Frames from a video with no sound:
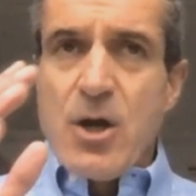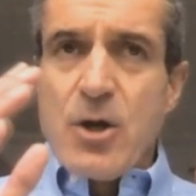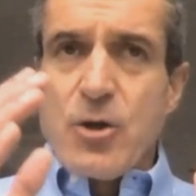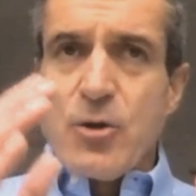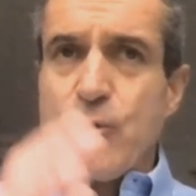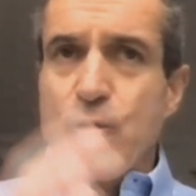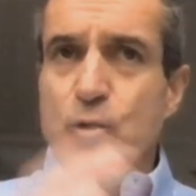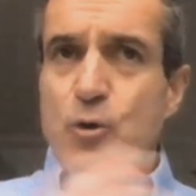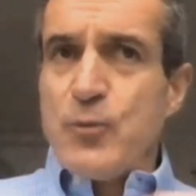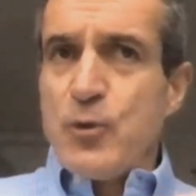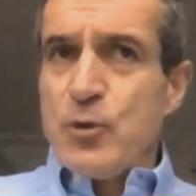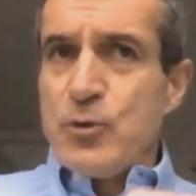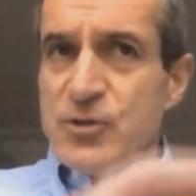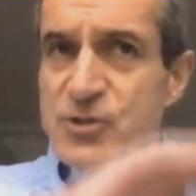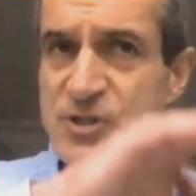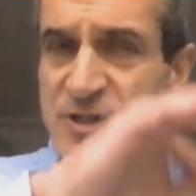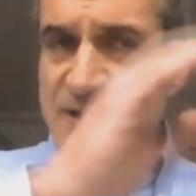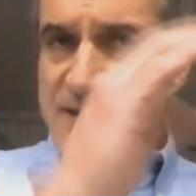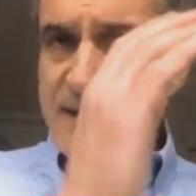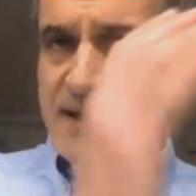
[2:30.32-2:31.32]
a group who
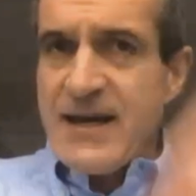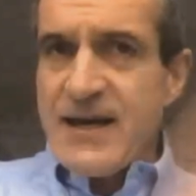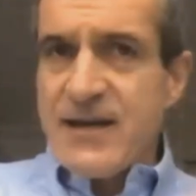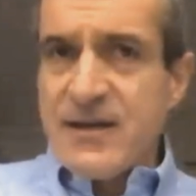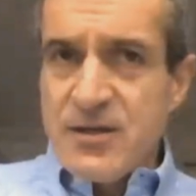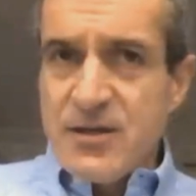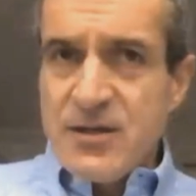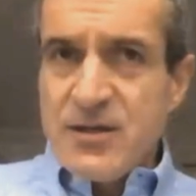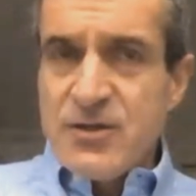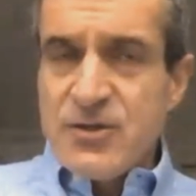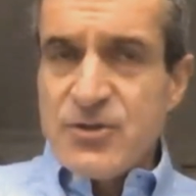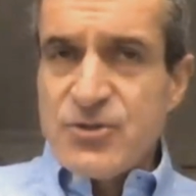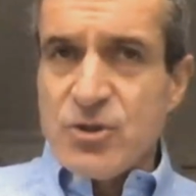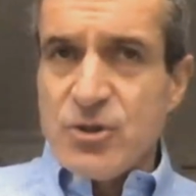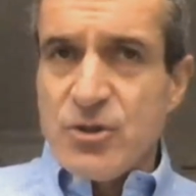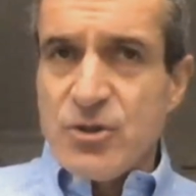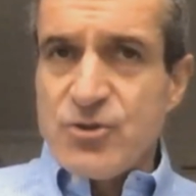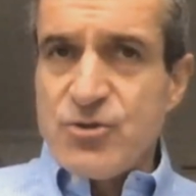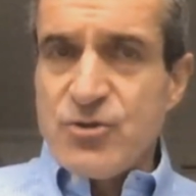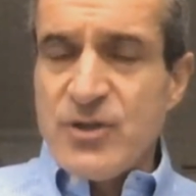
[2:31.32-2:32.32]
just had
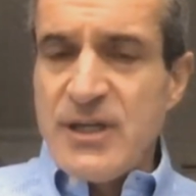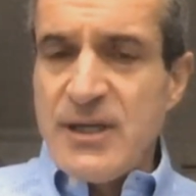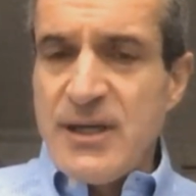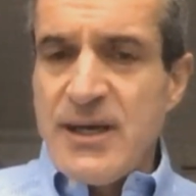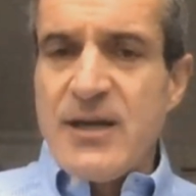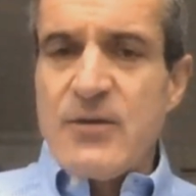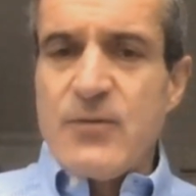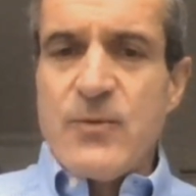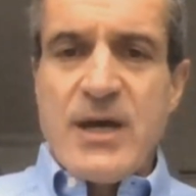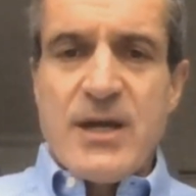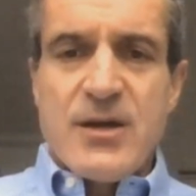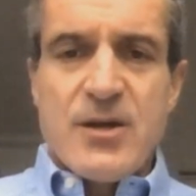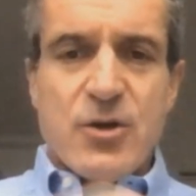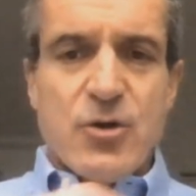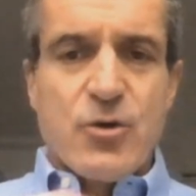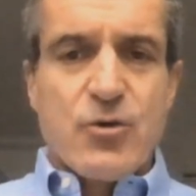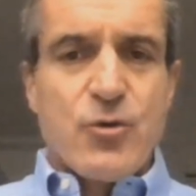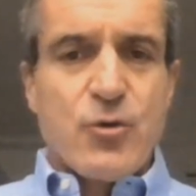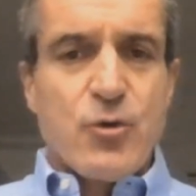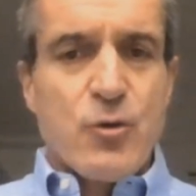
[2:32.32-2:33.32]
surgery, and we had a
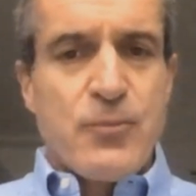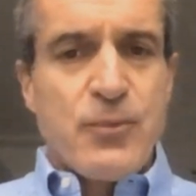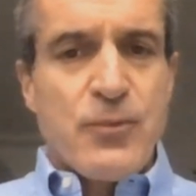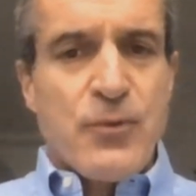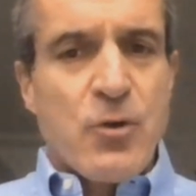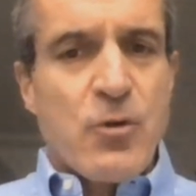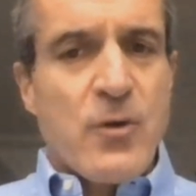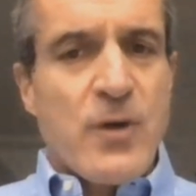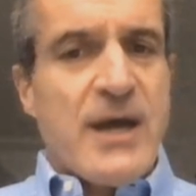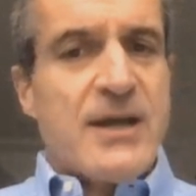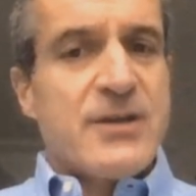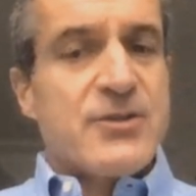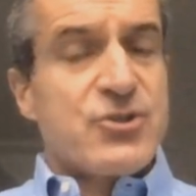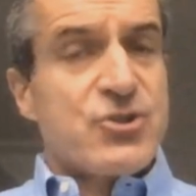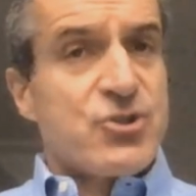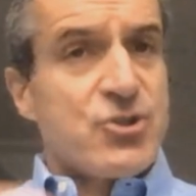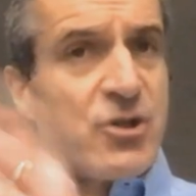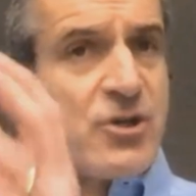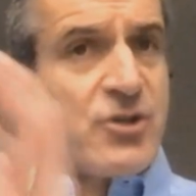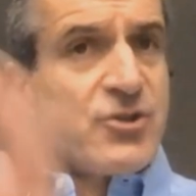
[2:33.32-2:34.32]
group who had
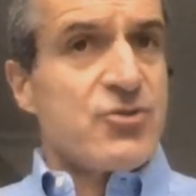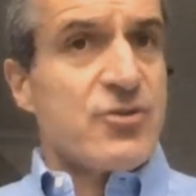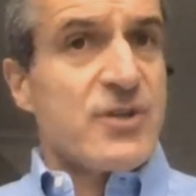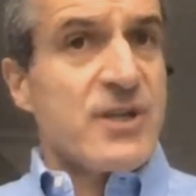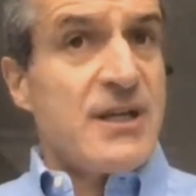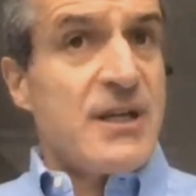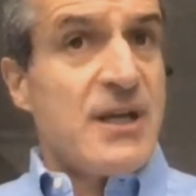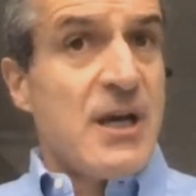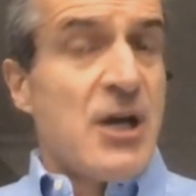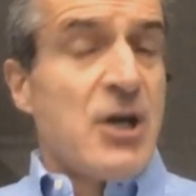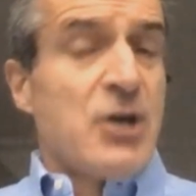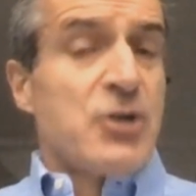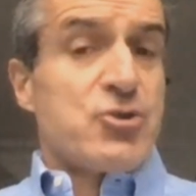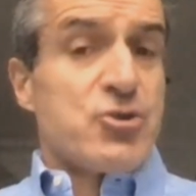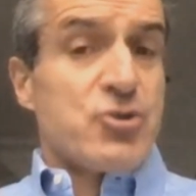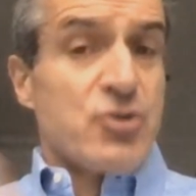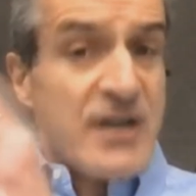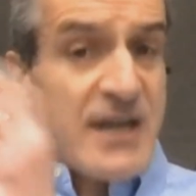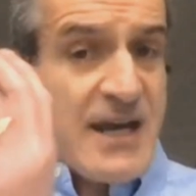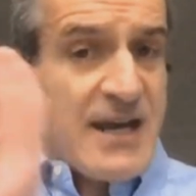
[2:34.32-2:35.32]
surgery
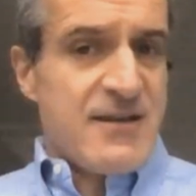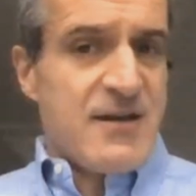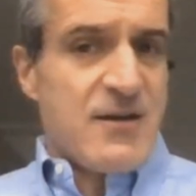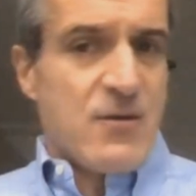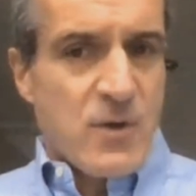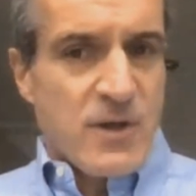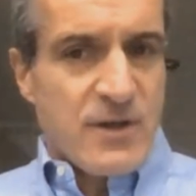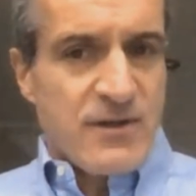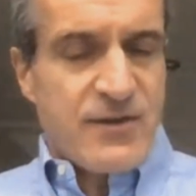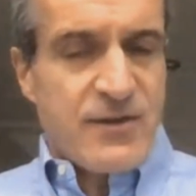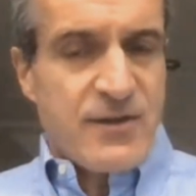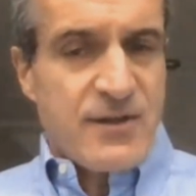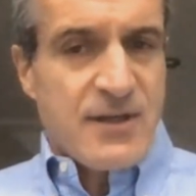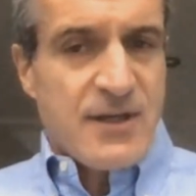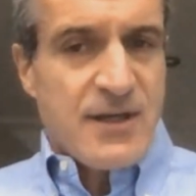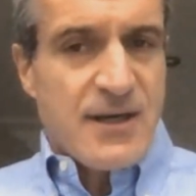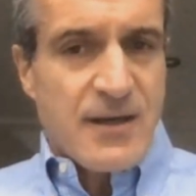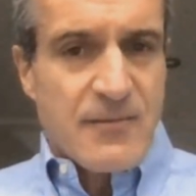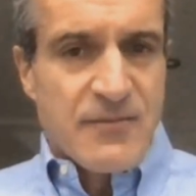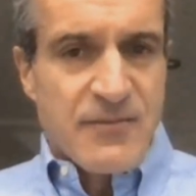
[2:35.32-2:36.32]
together with
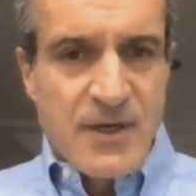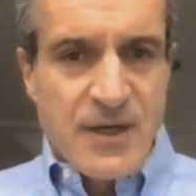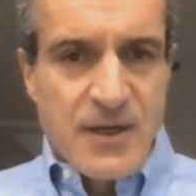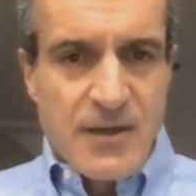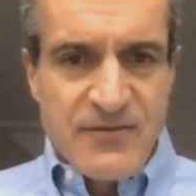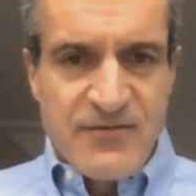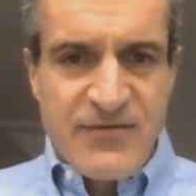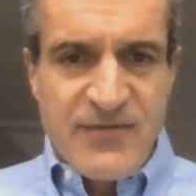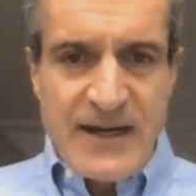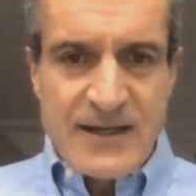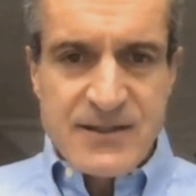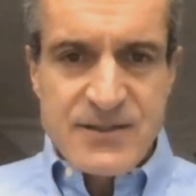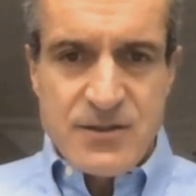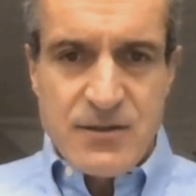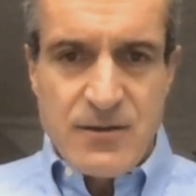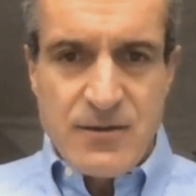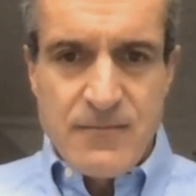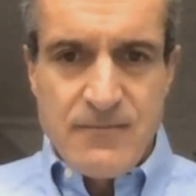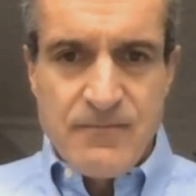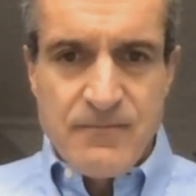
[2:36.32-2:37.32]

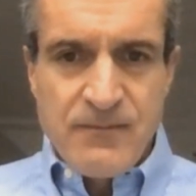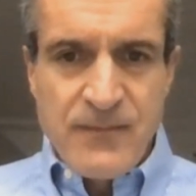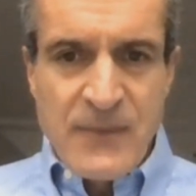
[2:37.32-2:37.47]
Lymfactin.